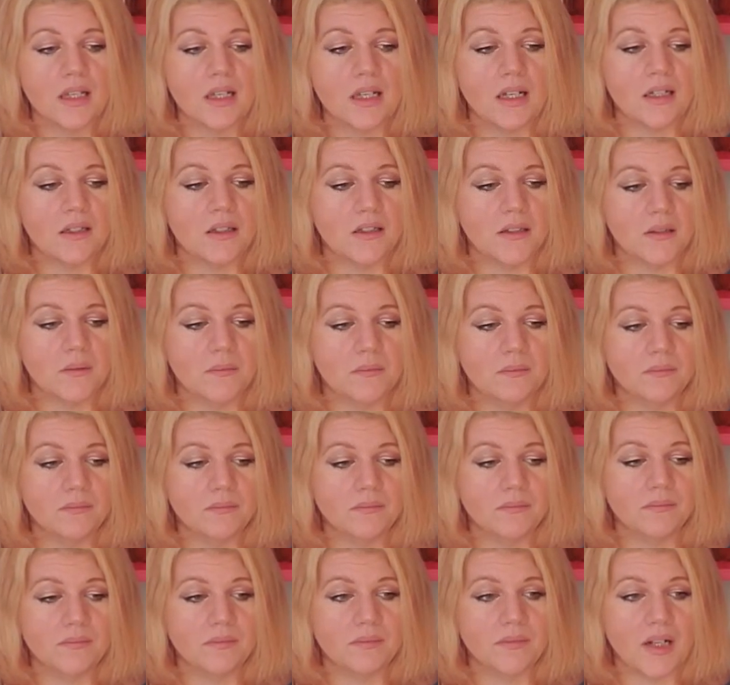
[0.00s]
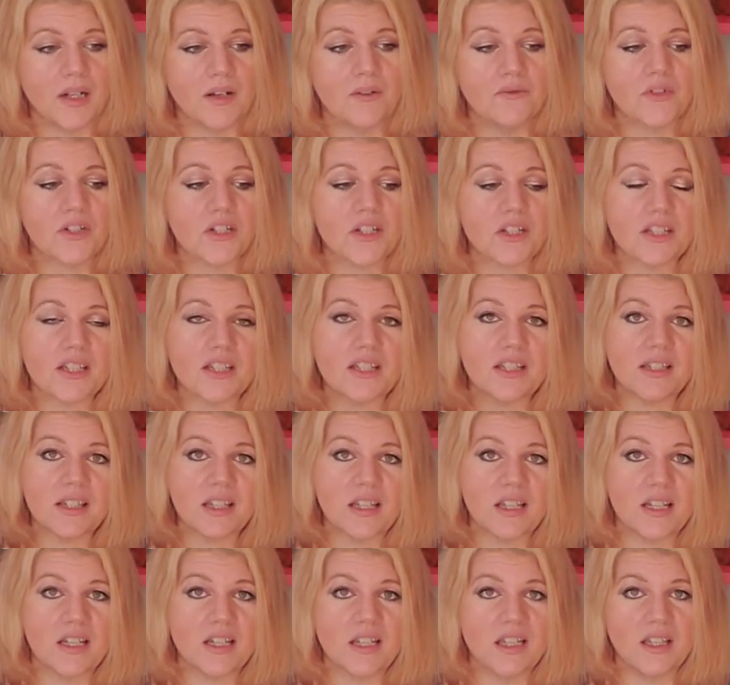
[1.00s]
Um, I originally
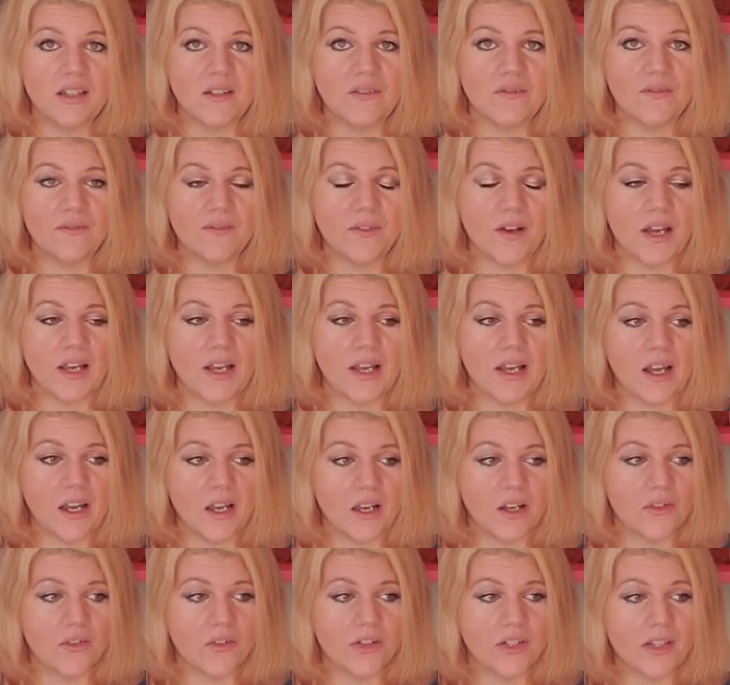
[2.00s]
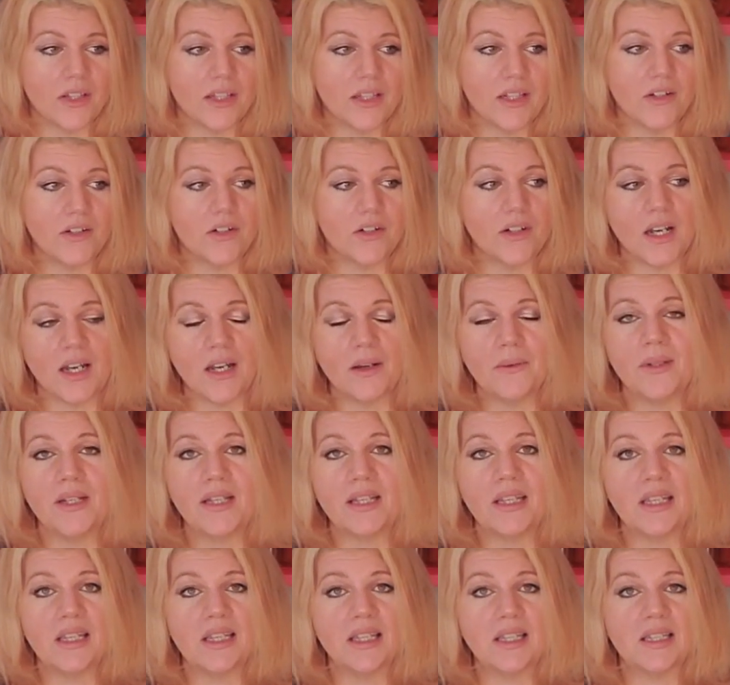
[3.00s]
said if I got hungry later, I would
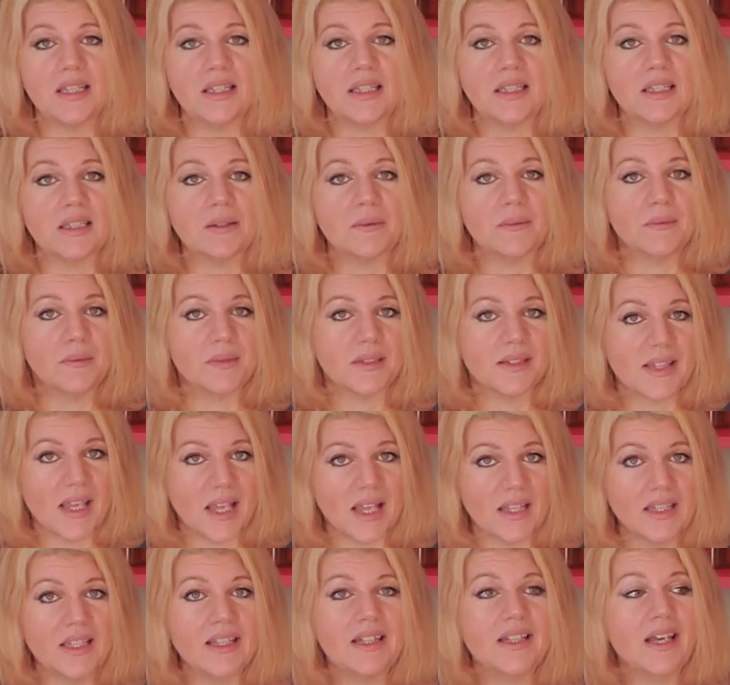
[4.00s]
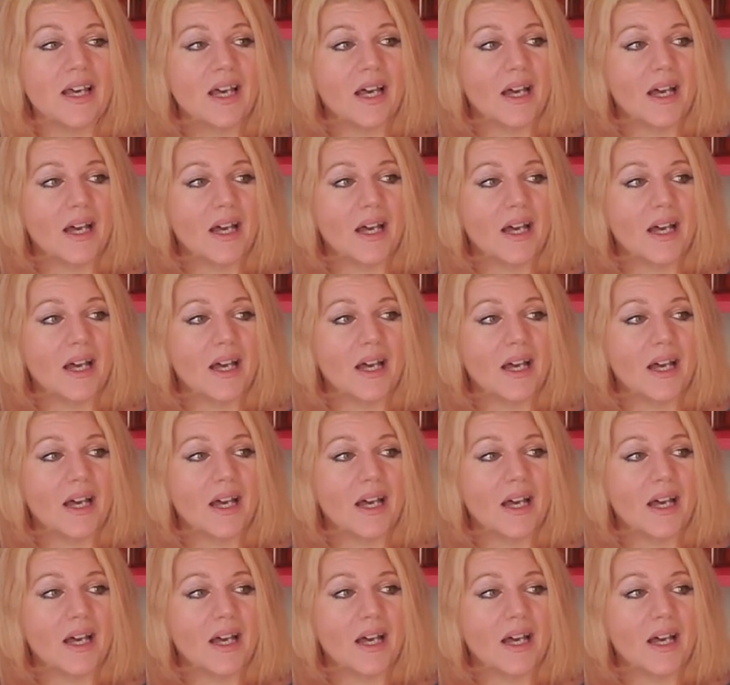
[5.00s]
eat salad.